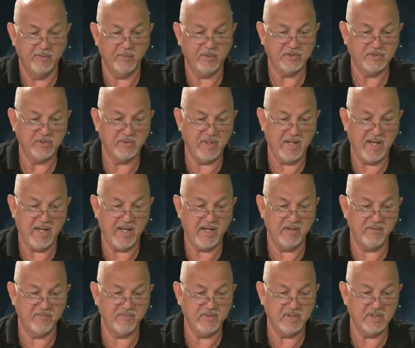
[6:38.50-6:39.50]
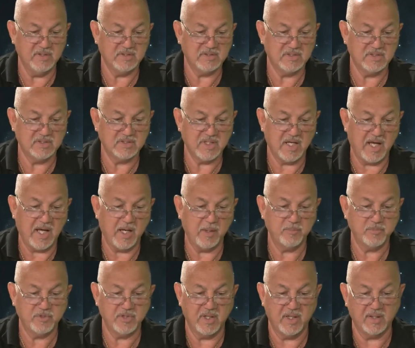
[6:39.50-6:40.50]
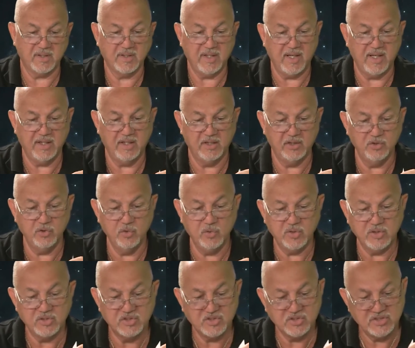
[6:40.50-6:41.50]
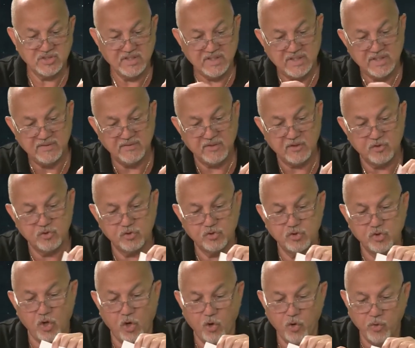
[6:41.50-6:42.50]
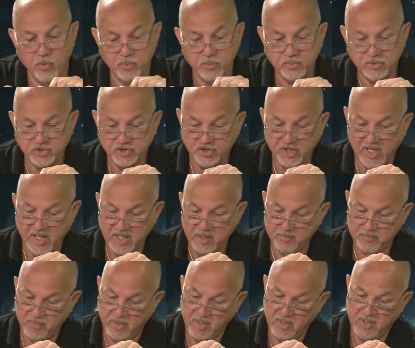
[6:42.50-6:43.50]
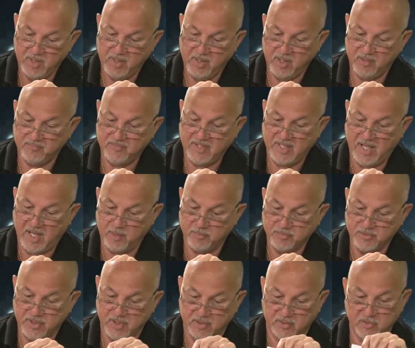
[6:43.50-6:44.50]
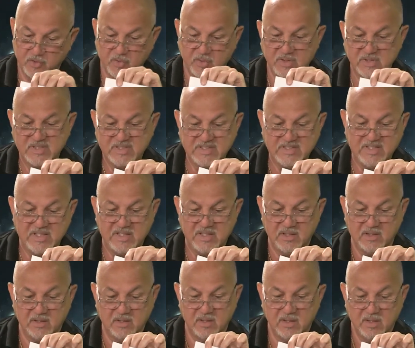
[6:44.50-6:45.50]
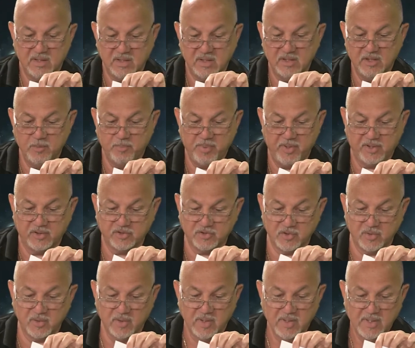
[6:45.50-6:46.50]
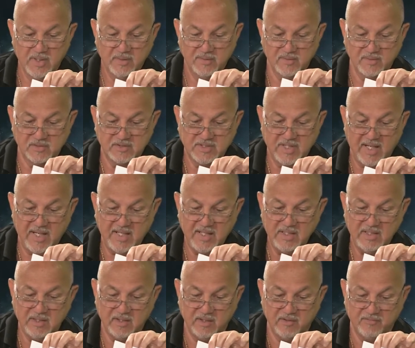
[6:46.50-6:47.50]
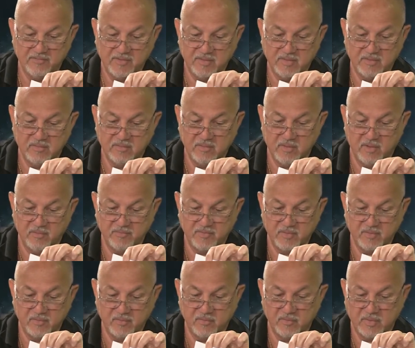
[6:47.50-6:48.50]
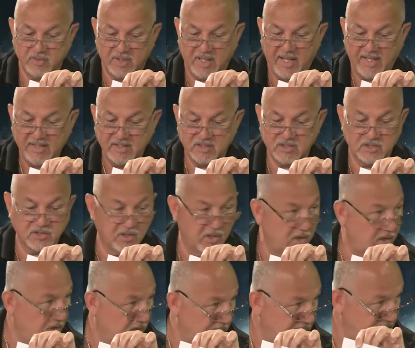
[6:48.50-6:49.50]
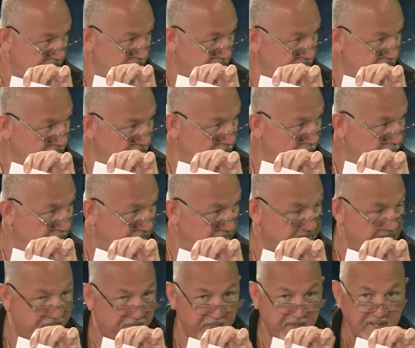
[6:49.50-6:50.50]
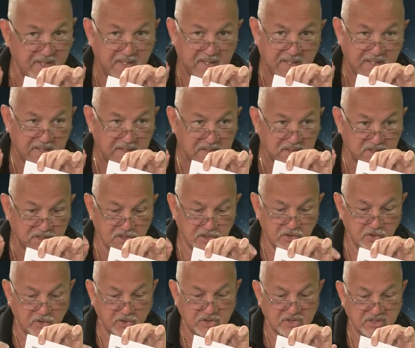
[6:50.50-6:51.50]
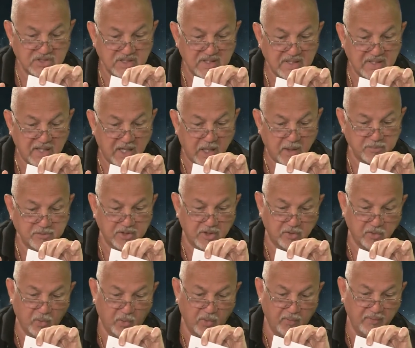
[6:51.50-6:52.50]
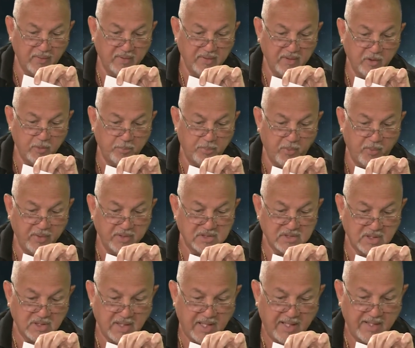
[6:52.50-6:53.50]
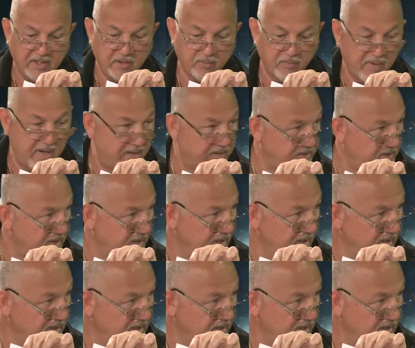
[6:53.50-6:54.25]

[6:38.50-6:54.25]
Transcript: what you have is this object, and it, you can see the dome shape of the object. You can mm. see it in the picture. There's eight of the of the lights on it, but the thing is, you could see the object. All the little points of light around it